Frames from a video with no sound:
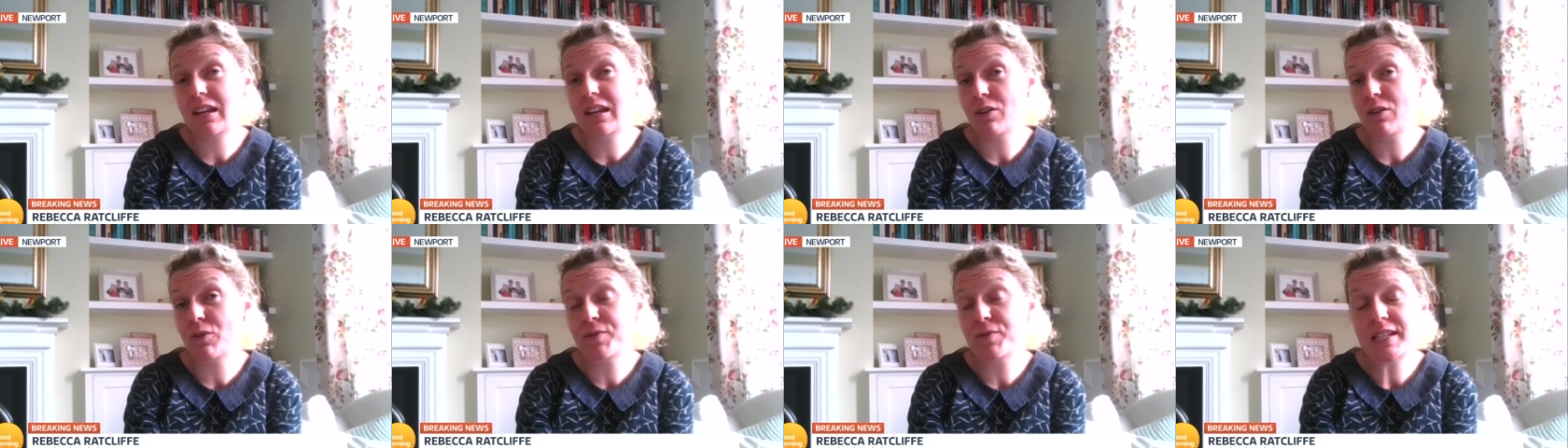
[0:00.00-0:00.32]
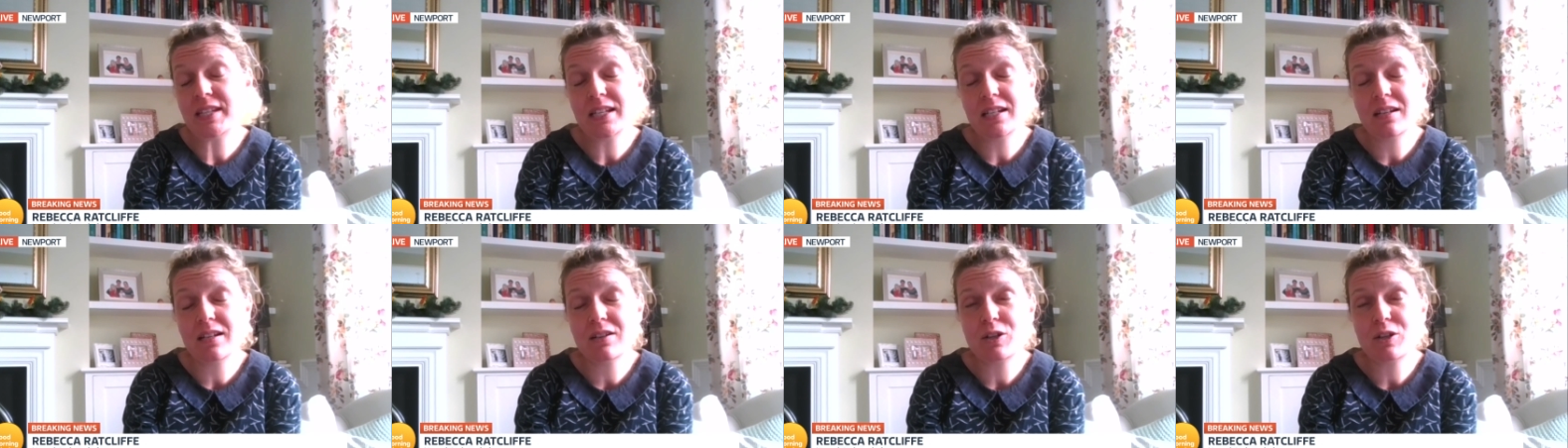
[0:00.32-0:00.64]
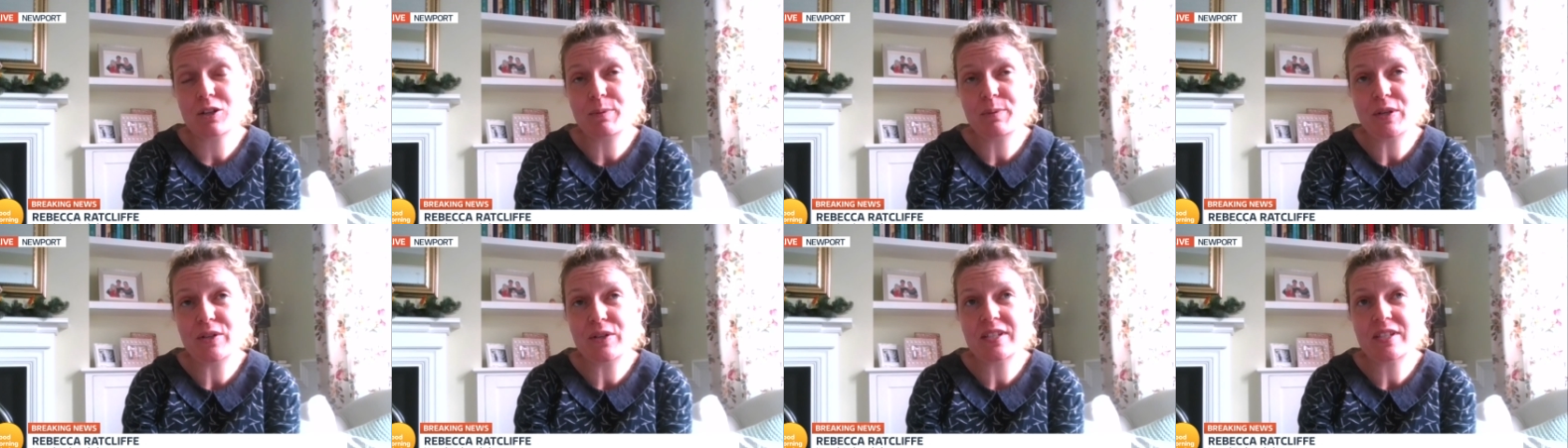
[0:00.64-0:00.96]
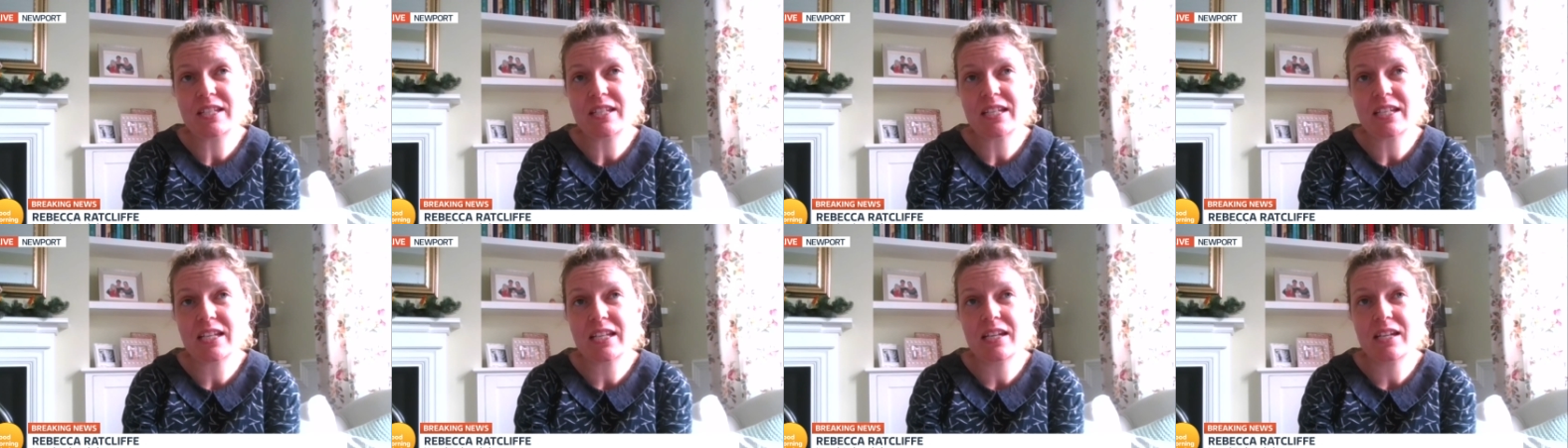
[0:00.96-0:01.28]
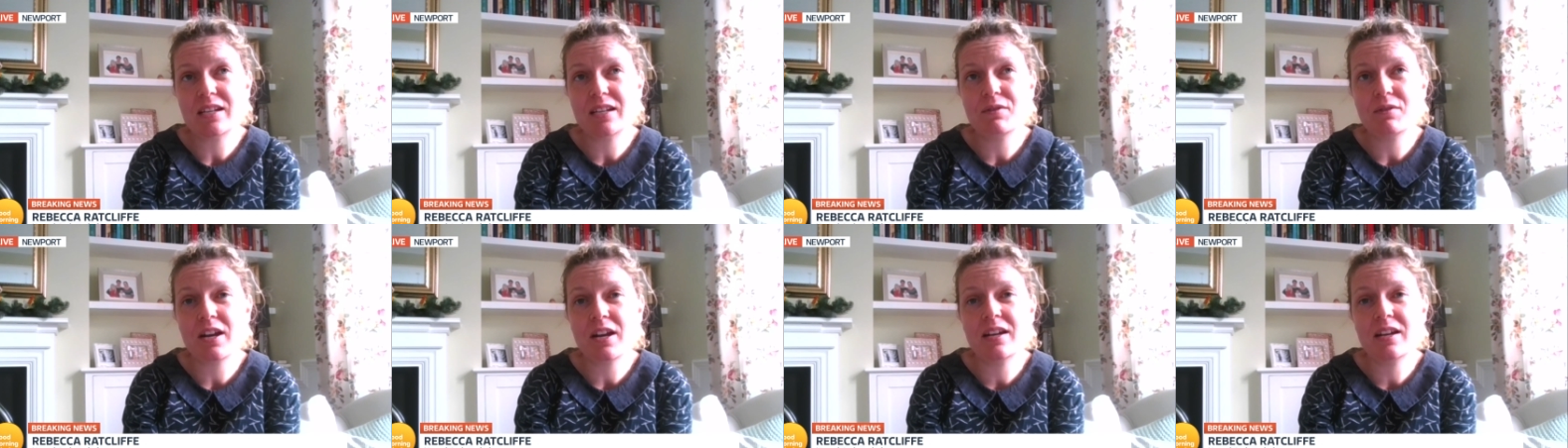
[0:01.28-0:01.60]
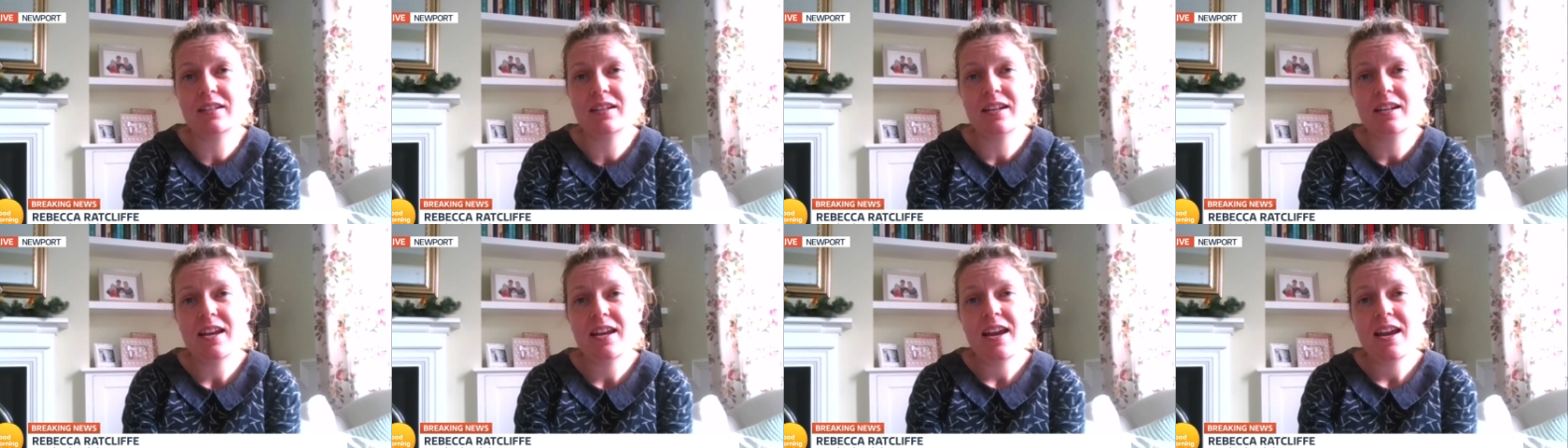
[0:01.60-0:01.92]
obviously in her community. And
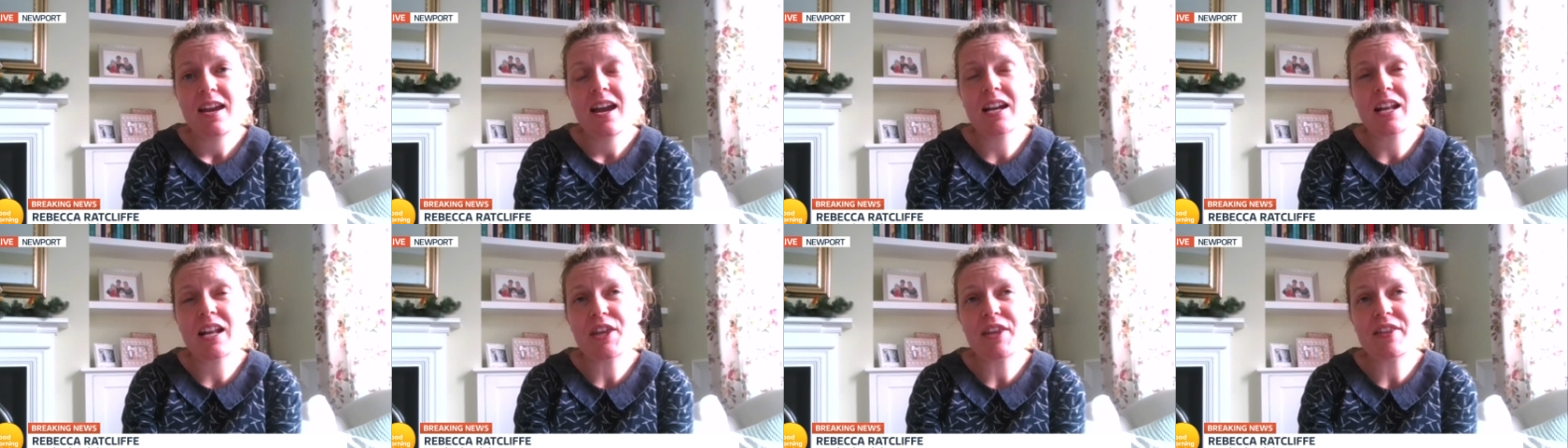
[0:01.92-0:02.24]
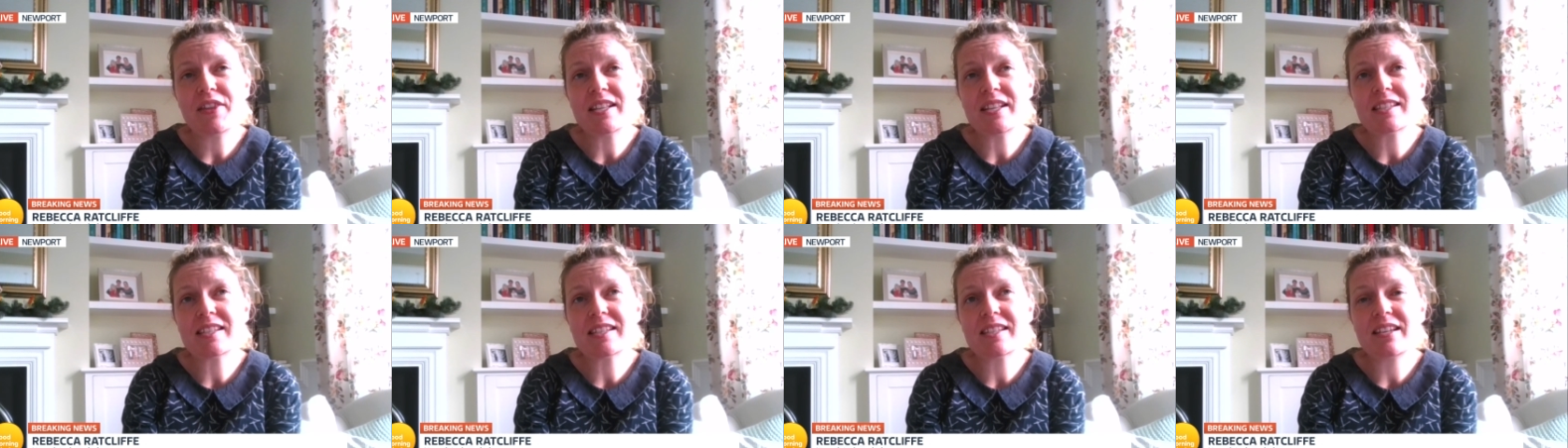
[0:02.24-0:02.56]
I think that's